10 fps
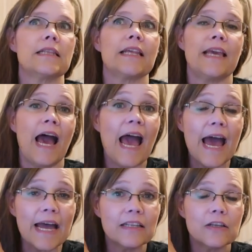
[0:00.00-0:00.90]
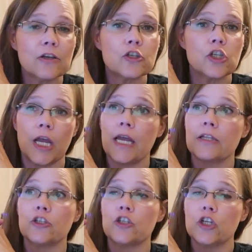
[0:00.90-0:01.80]
the cat
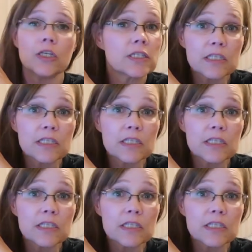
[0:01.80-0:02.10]
sheds just